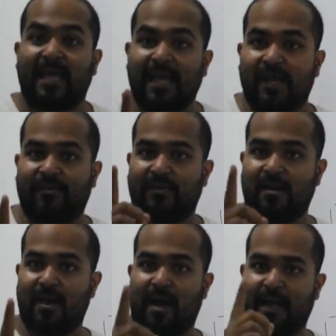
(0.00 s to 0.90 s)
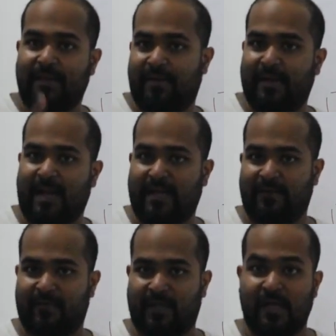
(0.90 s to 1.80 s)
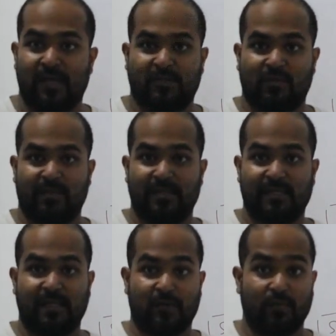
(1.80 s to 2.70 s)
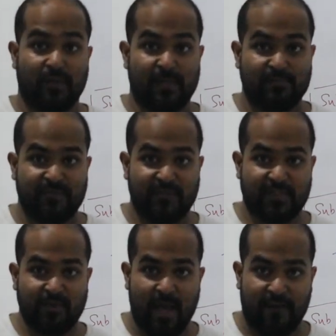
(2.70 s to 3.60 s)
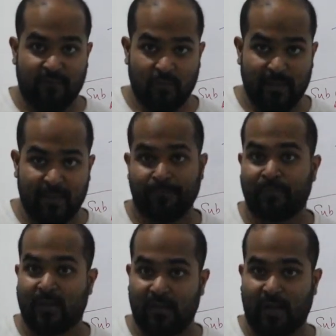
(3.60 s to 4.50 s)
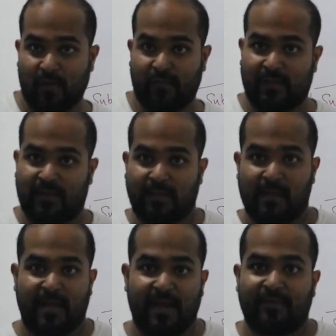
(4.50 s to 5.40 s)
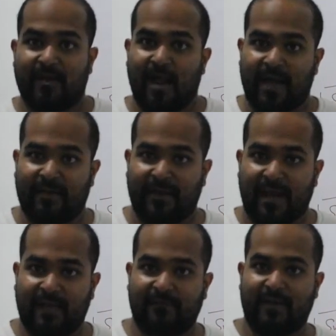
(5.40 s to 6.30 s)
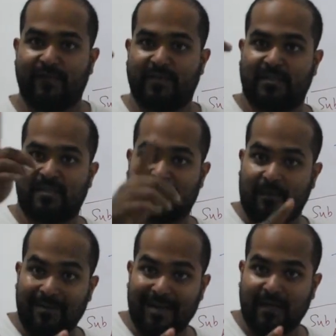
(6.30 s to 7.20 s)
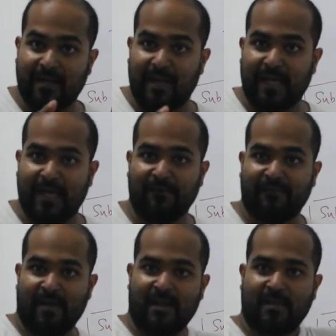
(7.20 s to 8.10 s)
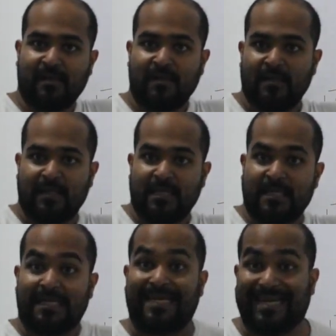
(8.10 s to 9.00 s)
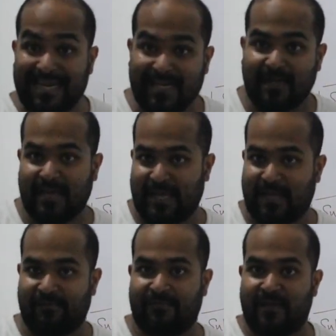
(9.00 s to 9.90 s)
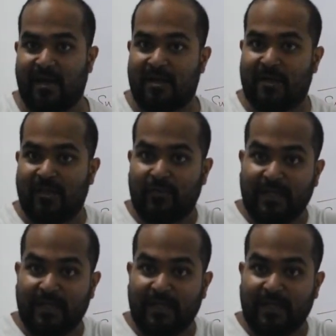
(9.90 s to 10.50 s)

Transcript: atrial high rate activity. So these are the two terms which you have to be thorough with. Atrial high rate activity, which is a subclinical AF, and the clinical AF where your